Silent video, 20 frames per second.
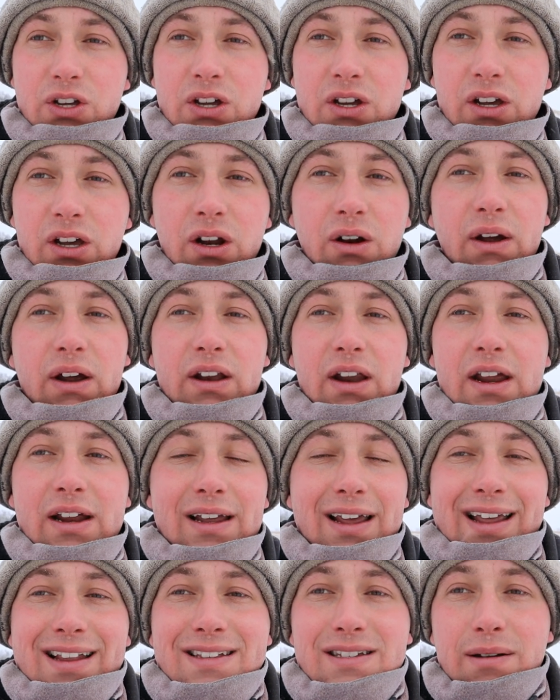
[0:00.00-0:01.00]
You know, it,
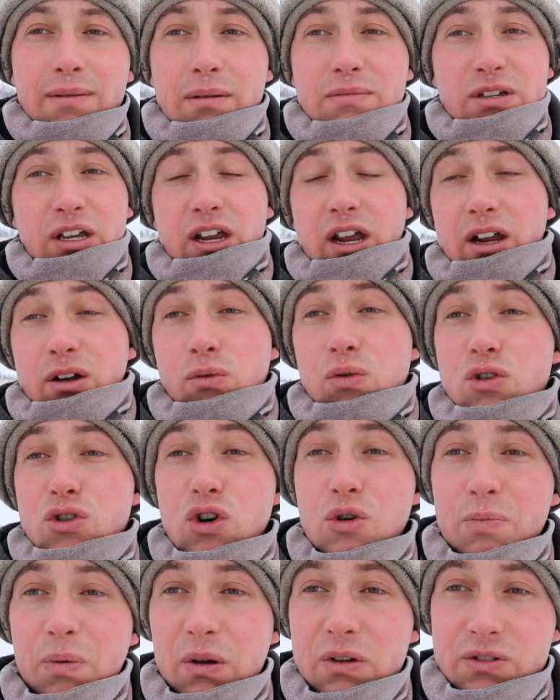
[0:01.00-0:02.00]
it, sometimes it,
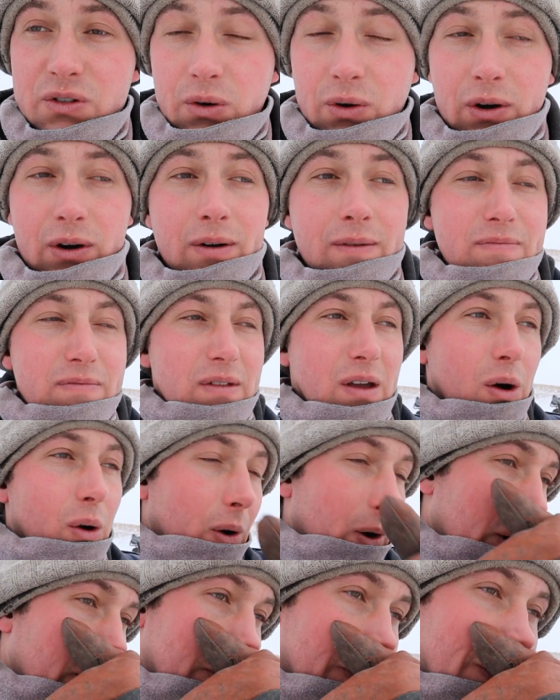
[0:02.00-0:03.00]
quadruples or
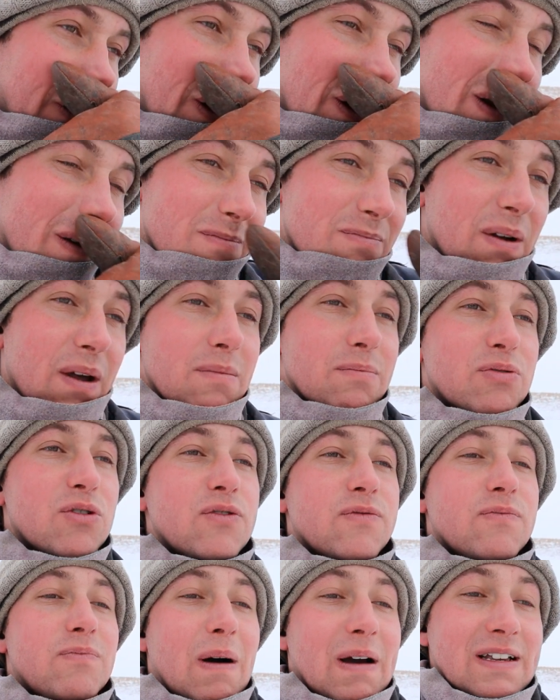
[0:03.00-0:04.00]
or can Im
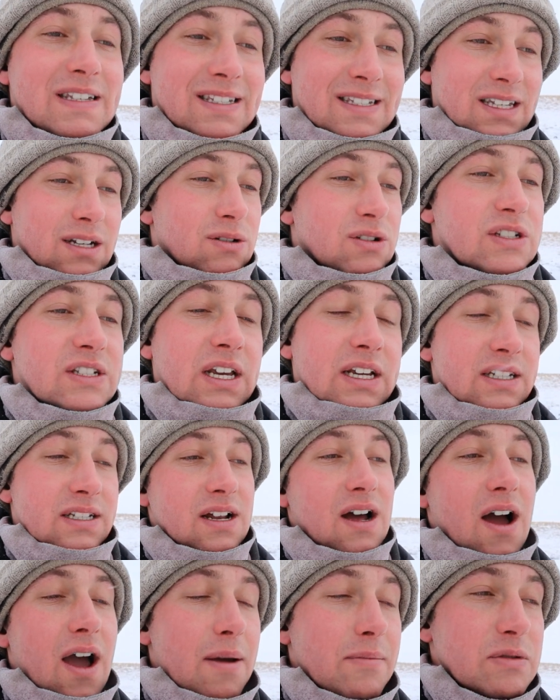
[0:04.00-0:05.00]
improve by you know six
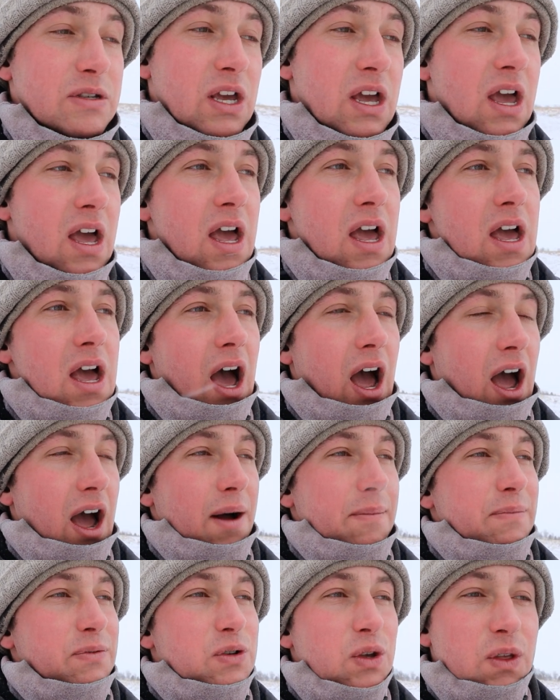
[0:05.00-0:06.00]
times.
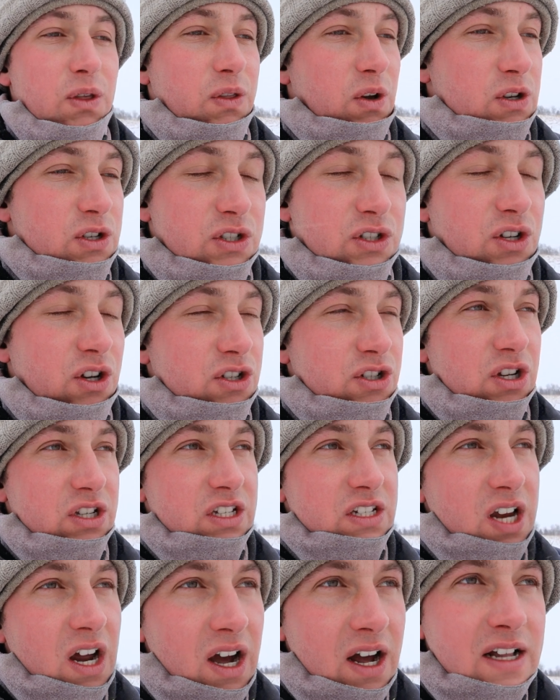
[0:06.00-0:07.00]
Um, so there's there's
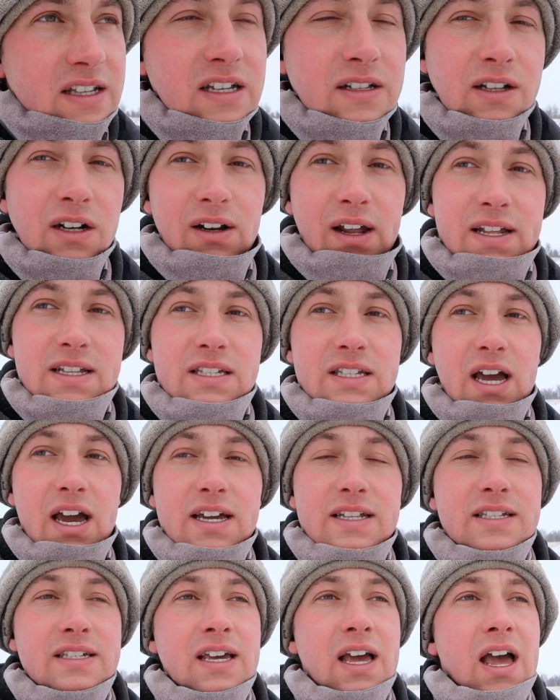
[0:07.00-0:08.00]
just tons of little
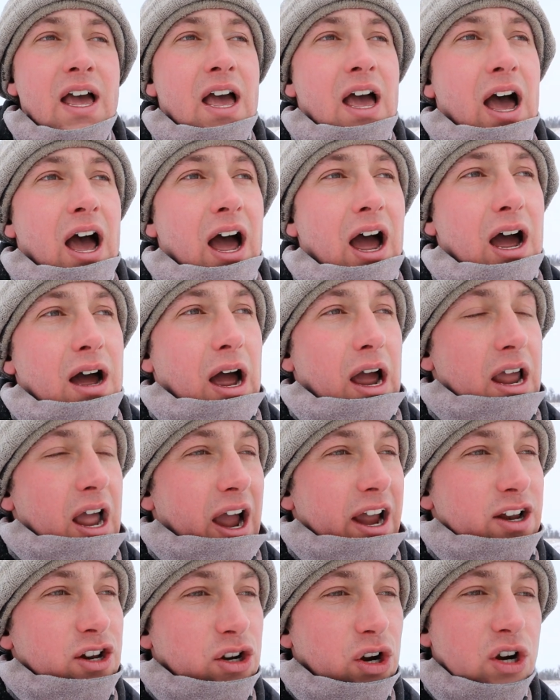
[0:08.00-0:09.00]
insights. Uh, I,
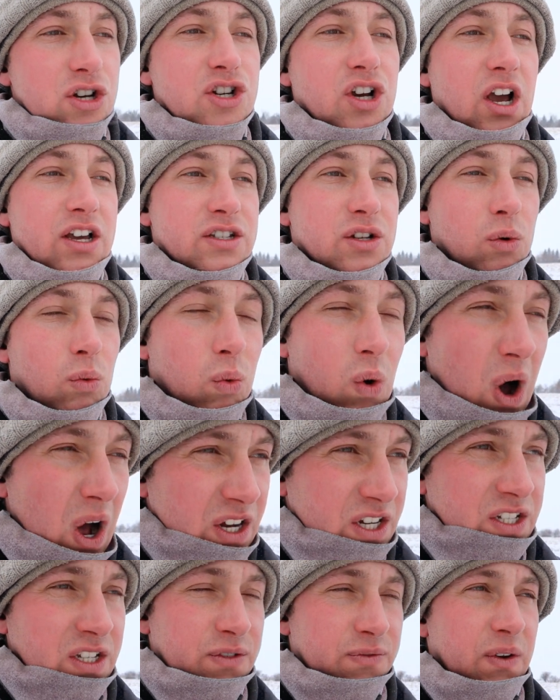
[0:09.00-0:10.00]
I encourage you guys to
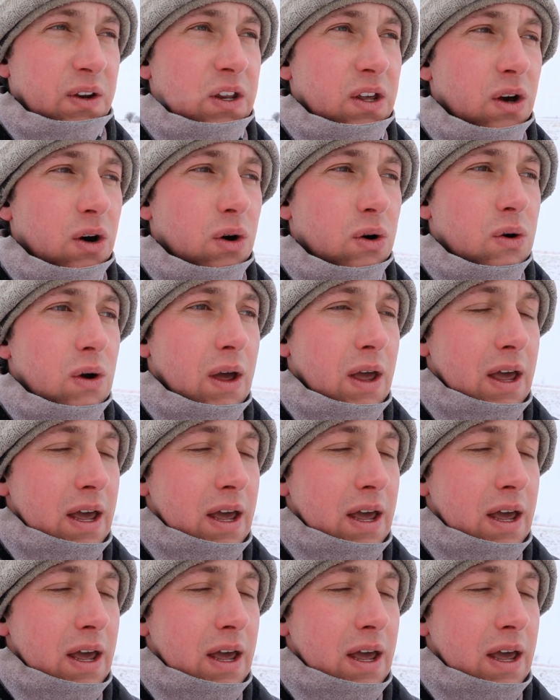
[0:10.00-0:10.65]
watch this video.